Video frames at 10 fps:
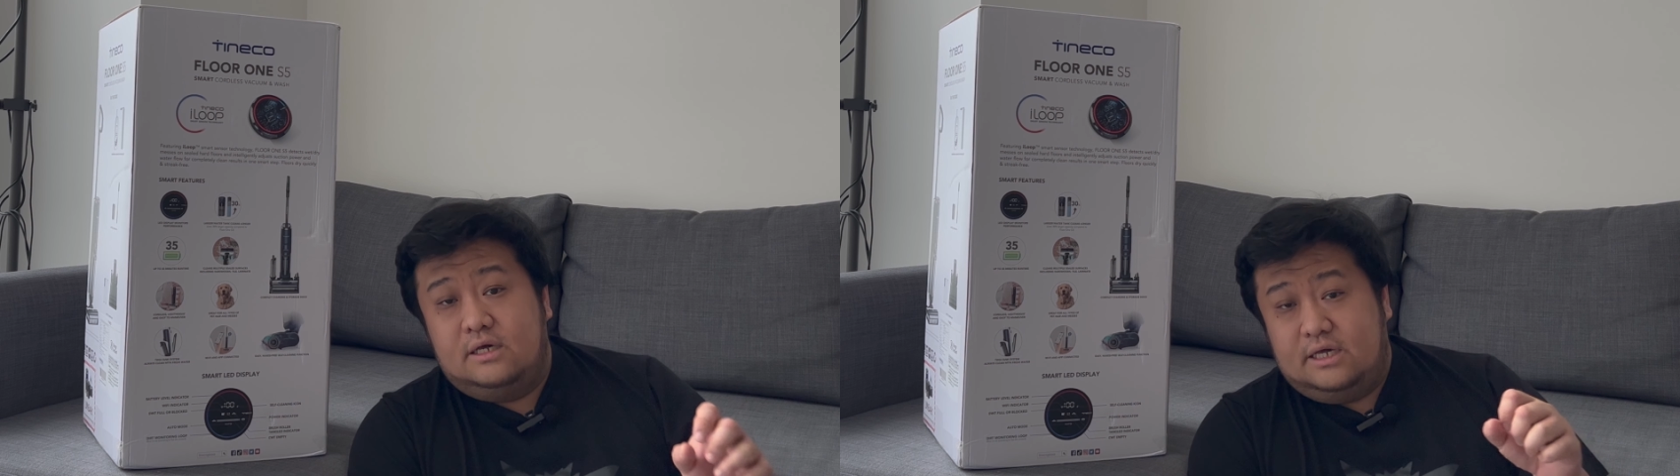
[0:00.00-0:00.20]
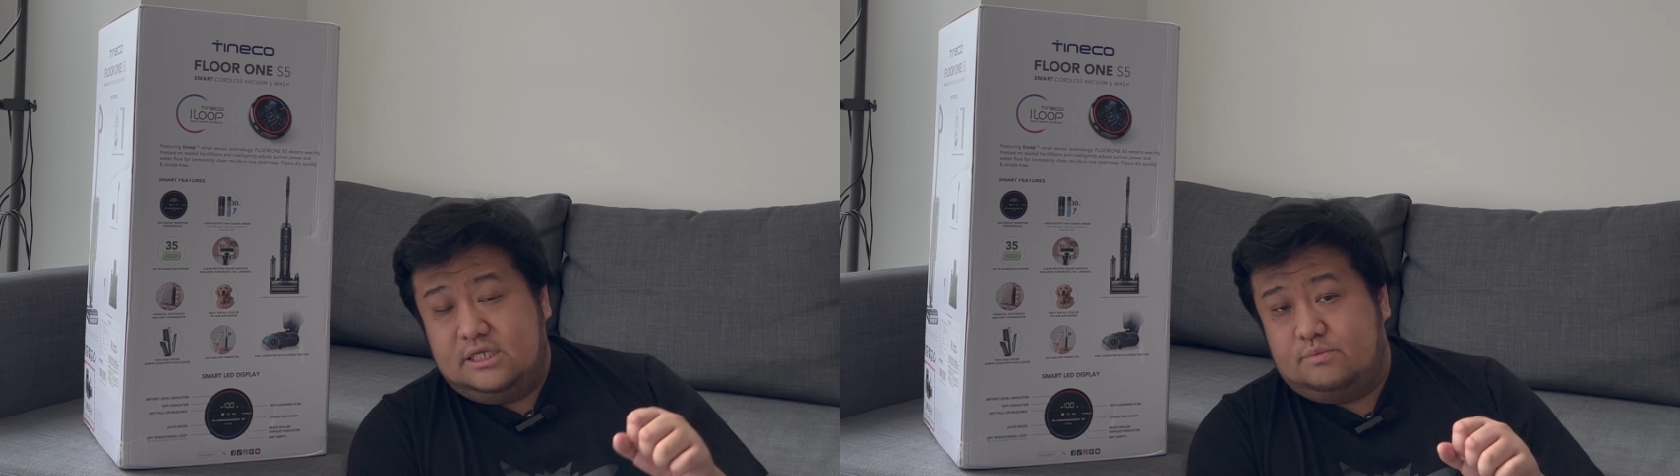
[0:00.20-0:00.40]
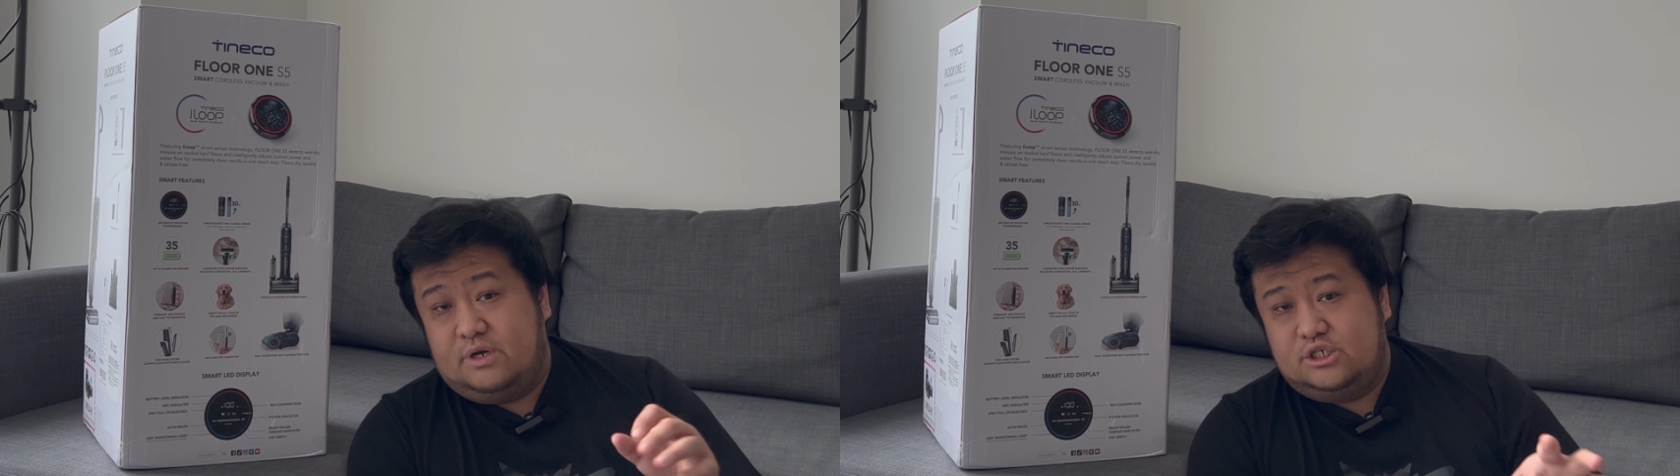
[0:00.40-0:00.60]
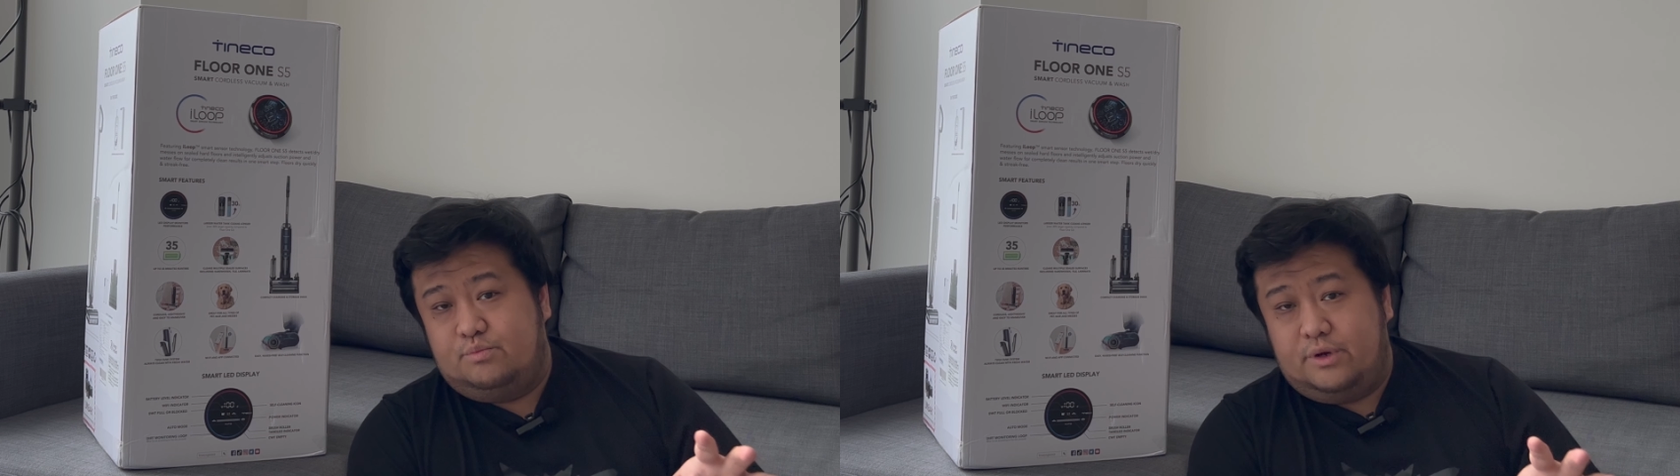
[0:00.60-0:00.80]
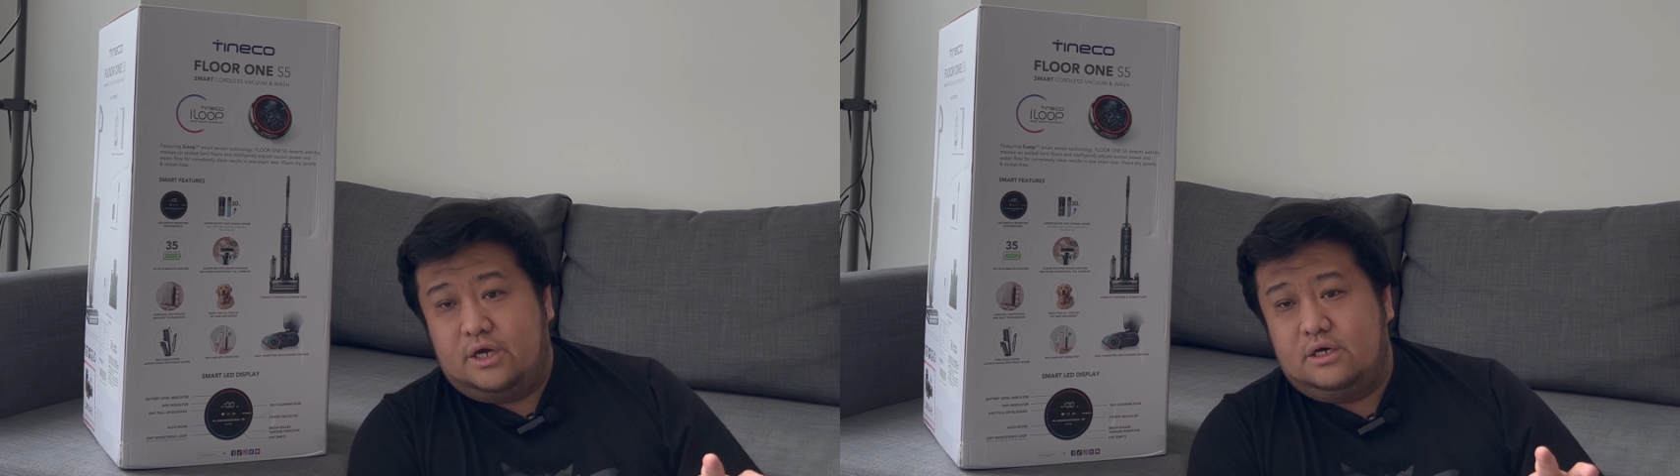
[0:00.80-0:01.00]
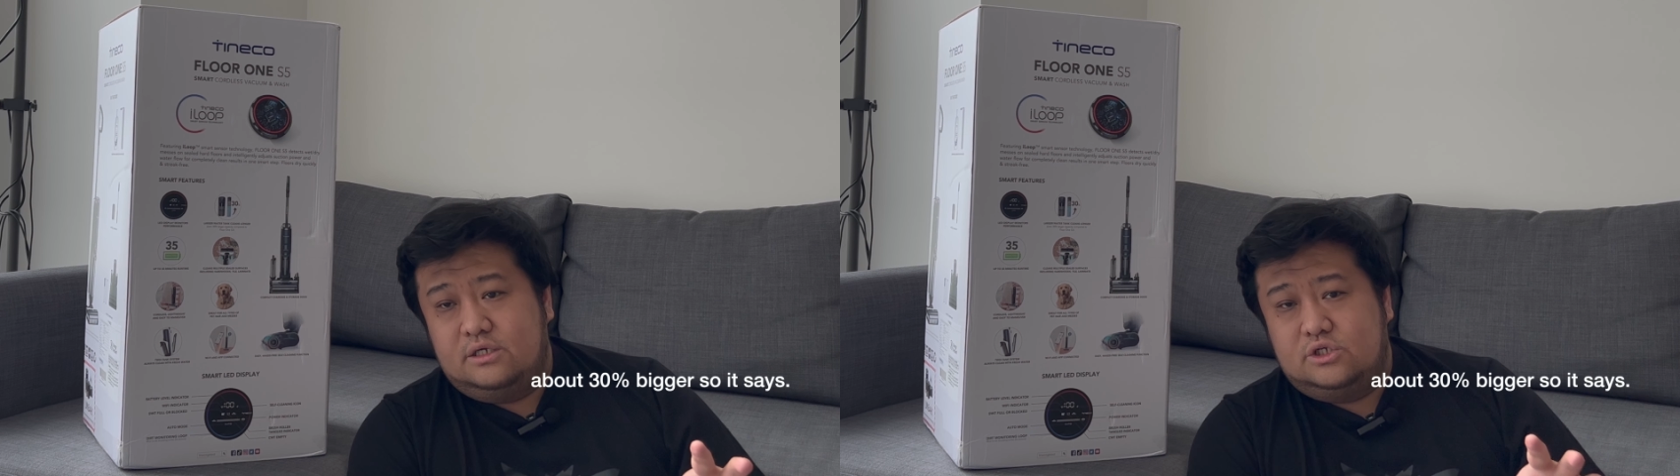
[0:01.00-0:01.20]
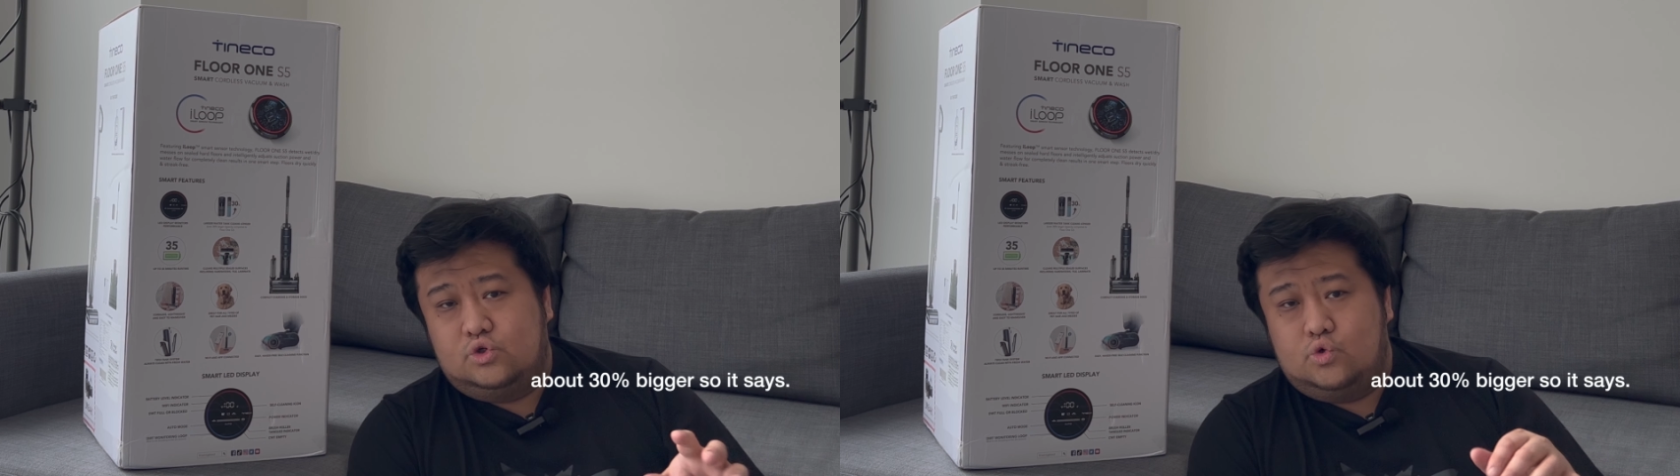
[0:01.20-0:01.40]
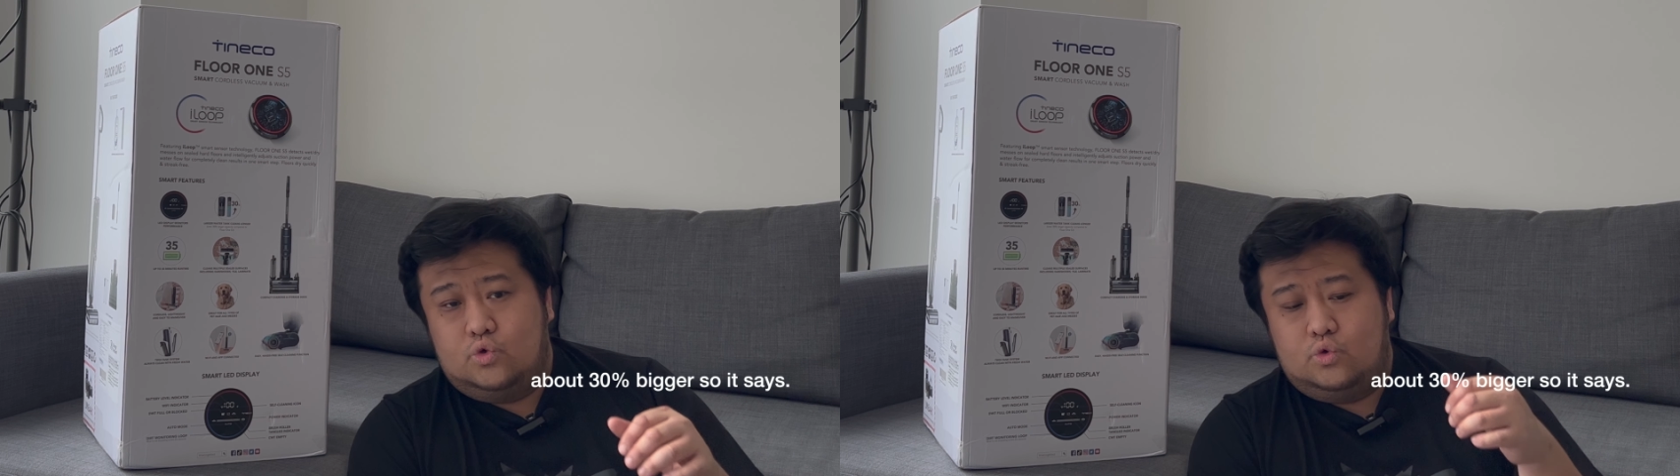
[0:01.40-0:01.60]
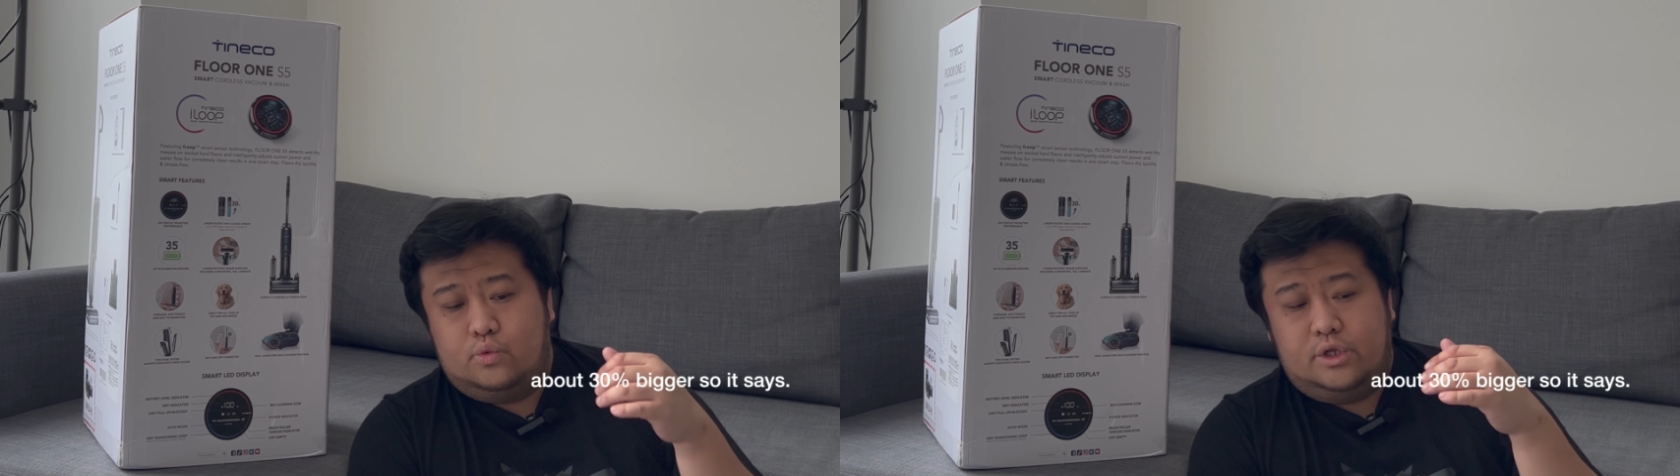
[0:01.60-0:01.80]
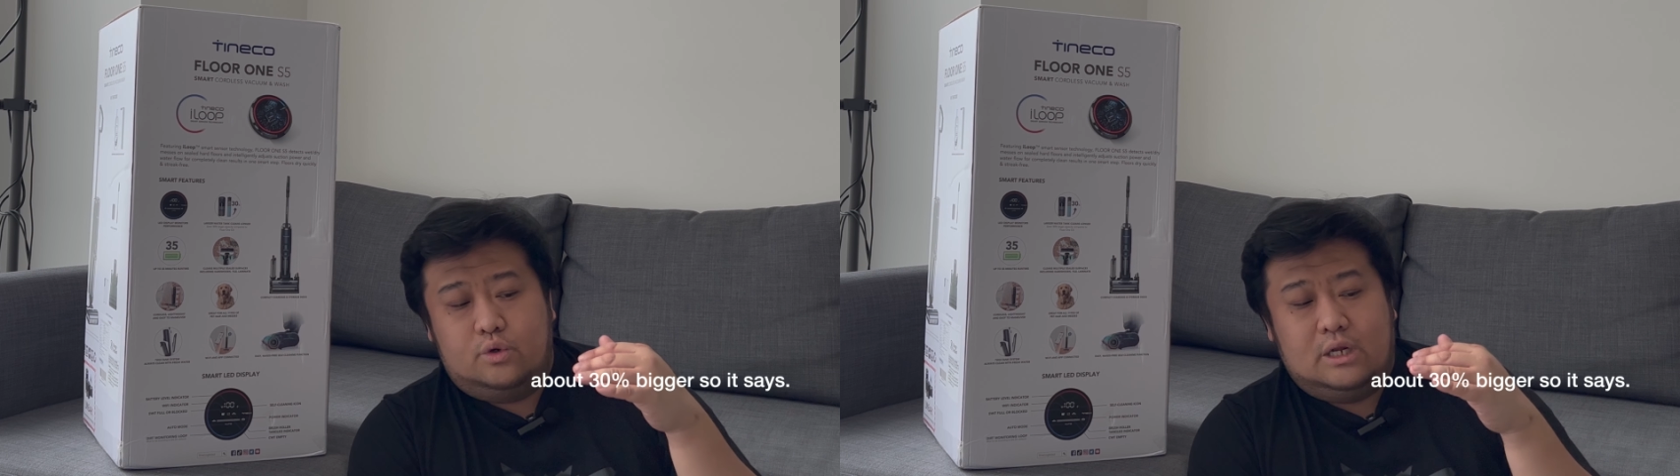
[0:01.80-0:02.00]
It's much bigger. So
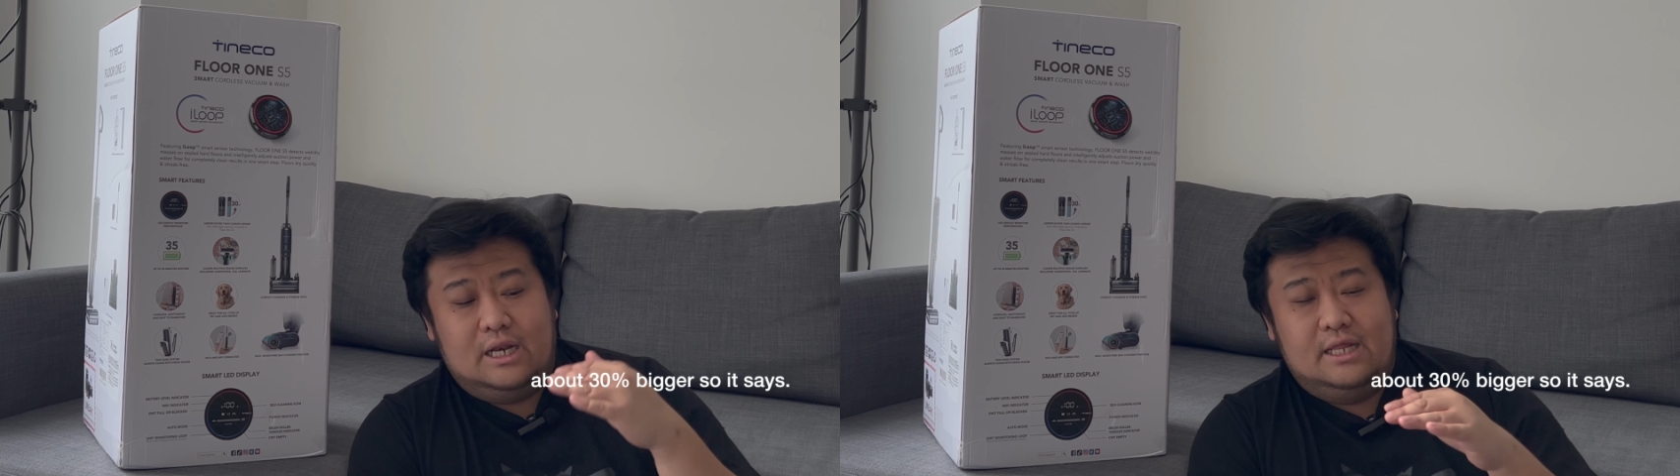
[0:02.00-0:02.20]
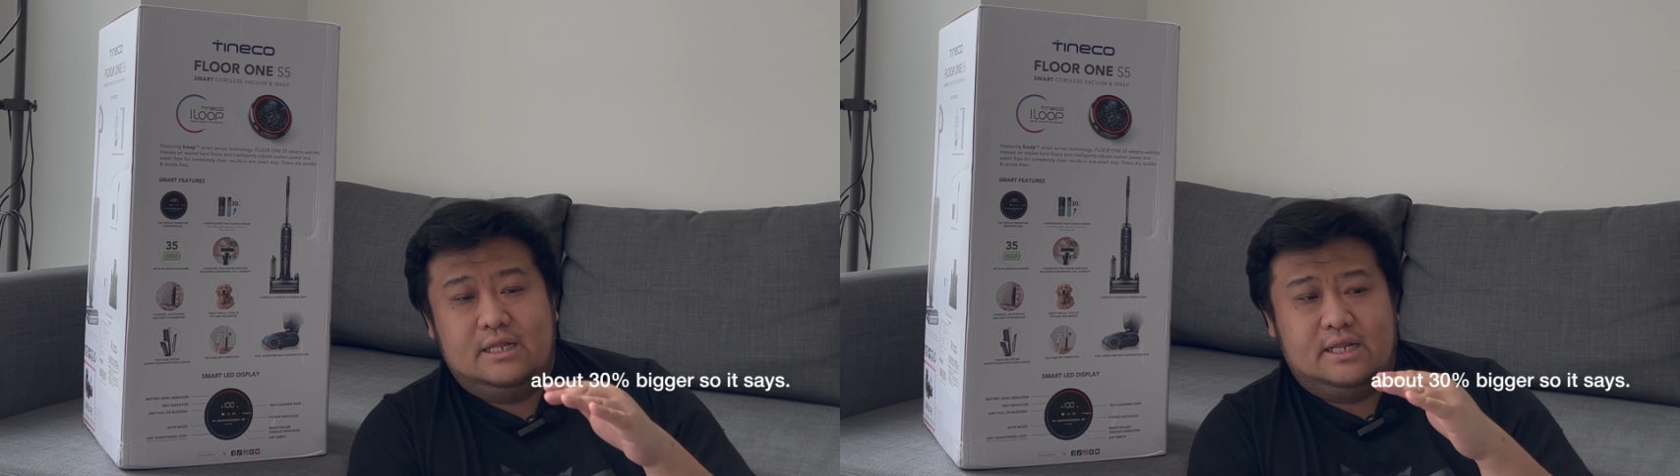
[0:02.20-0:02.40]
when you clean,